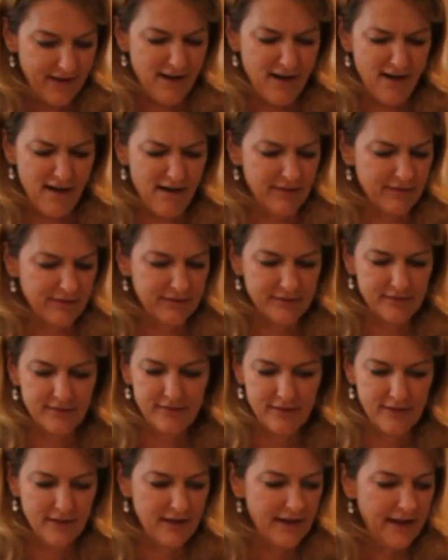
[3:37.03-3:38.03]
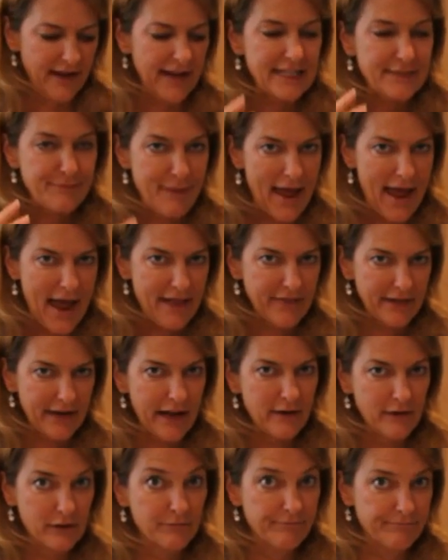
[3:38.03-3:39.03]
Oh, it's bad that
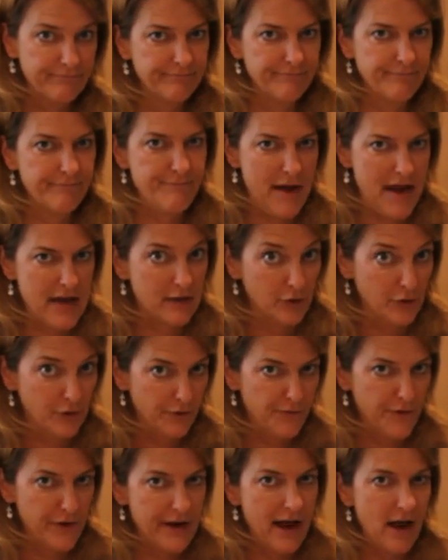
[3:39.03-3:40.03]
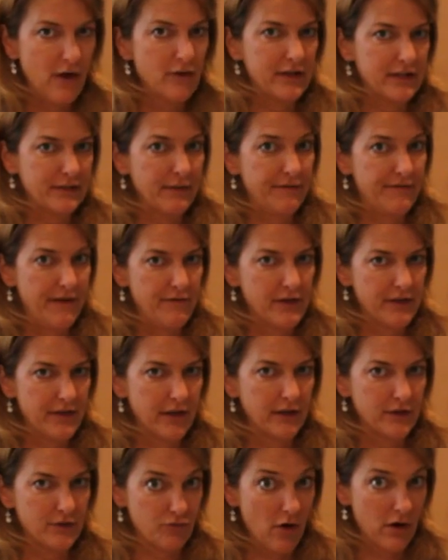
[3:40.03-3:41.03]
I bake gluten-free now because my favorite
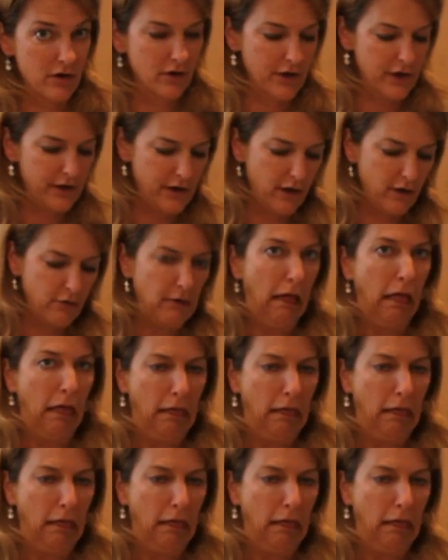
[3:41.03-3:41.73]
thing is raw cookie dough.